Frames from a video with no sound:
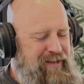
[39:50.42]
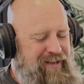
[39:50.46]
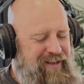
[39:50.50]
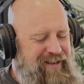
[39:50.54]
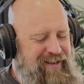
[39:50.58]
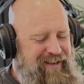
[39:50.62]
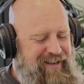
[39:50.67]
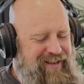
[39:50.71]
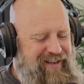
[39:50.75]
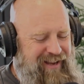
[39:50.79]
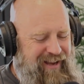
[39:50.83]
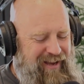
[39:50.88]

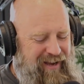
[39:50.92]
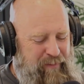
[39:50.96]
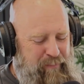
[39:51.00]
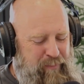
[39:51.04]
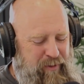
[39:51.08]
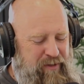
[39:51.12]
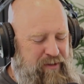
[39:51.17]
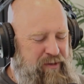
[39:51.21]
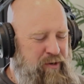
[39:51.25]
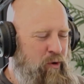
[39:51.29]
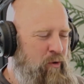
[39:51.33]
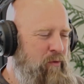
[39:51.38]
yeah,
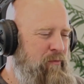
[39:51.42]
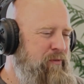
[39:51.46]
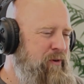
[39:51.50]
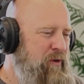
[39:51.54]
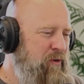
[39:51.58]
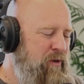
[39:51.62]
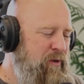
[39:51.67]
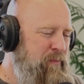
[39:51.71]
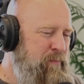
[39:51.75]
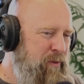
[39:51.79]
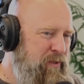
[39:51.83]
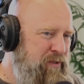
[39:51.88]
but no,
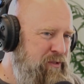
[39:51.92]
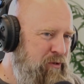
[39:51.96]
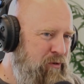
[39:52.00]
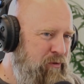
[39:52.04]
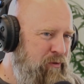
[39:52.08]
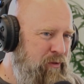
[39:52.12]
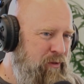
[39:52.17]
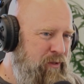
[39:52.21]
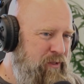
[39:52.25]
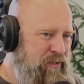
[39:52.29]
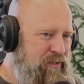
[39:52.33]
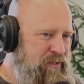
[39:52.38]
very
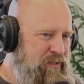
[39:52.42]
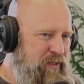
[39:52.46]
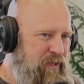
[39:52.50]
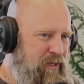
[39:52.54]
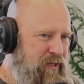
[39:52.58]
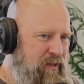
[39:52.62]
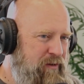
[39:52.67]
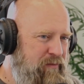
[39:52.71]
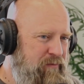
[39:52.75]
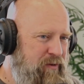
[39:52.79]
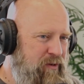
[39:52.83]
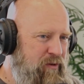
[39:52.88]

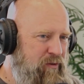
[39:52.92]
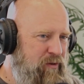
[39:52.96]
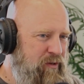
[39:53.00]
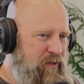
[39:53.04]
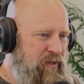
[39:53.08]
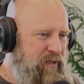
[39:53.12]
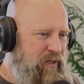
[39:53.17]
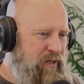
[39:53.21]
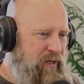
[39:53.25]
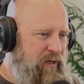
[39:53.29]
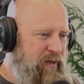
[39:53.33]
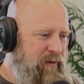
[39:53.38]
paternalistic and
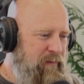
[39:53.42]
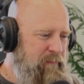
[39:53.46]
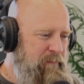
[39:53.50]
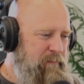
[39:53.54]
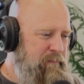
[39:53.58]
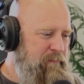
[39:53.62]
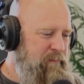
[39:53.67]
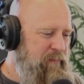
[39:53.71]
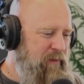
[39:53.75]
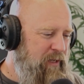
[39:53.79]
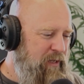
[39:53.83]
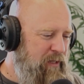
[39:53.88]
very
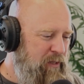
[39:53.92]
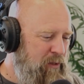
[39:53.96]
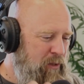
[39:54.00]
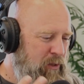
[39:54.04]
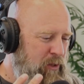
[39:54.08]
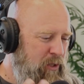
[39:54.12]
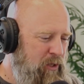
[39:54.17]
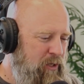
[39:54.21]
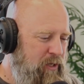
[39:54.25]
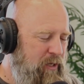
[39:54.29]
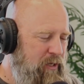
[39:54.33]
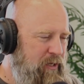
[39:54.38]
like
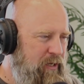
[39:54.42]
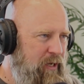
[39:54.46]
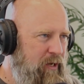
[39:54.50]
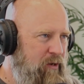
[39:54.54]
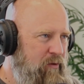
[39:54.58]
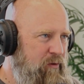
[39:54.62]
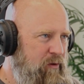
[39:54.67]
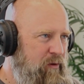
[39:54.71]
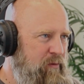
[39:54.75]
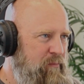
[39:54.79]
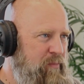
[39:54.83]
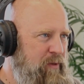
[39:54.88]
looking
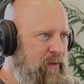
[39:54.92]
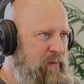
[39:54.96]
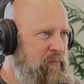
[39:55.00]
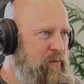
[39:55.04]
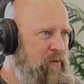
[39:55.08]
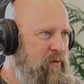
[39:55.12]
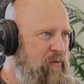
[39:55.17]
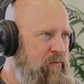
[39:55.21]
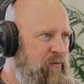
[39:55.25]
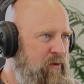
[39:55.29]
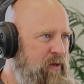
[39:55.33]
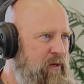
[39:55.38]
down on
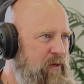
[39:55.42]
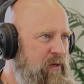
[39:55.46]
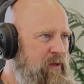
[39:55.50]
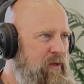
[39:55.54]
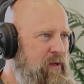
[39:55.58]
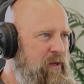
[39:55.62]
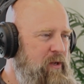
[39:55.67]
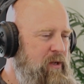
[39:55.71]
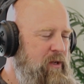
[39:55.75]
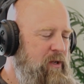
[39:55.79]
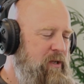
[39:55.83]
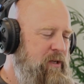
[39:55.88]
people, right?
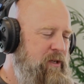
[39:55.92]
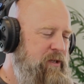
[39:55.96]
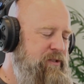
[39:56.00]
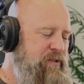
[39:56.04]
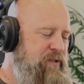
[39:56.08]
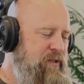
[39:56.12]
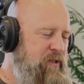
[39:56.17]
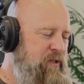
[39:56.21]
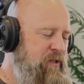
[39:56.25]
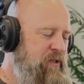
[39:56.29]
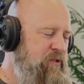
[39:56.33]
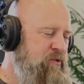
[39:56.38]
As
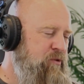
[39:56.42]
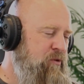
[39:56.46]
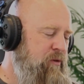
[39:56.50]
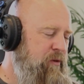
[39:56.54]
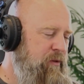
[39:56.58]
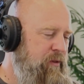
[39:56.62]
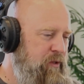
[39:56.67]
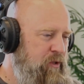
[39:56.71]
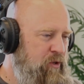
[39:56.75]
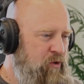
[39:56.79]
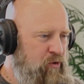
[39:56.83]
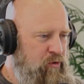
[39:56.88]
the sort
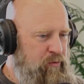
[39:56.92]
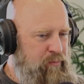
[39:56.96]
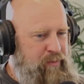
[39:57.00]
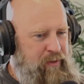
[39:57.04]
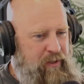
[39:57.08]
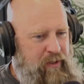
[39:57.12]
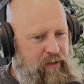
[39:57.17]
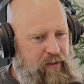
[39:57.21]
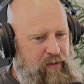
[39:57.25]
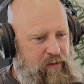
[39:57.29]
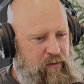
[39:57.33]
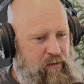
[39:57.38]
of the
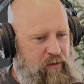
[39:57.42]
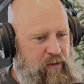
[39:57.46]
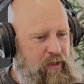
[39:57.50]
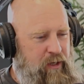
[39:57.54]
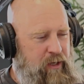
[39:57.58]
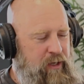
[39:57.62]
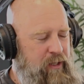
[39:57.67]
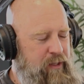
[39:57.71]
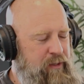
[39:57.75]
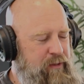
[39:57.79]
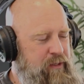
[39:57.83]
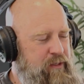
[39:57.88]
European
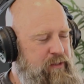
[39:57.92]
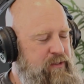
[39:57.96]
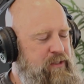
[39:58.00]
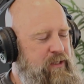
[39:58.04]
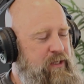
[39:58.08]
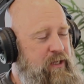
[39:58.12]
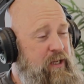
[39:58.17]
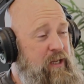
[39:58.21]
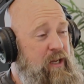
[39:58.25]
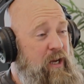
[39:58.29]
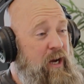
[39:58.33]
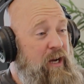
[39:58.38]
looking at this.
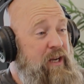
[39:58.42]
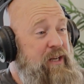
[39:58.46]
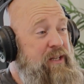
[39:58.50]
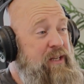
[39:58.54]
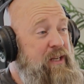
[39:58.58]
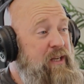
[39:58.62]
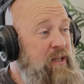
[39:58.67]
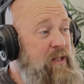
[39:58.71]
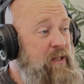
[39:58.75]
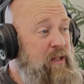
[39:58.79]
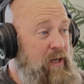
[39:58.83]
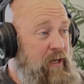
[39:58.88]
And he
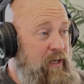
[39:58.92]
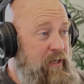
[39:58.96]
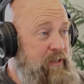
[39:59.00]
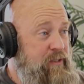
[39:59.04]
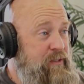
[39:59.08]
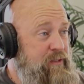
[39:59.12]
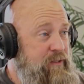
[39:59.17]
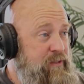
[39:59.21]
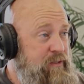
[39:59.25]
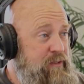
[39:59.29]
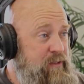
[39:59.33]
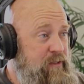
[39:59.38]

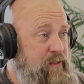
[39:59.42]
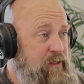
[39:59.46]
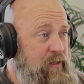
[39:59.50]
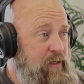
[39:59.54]
idealized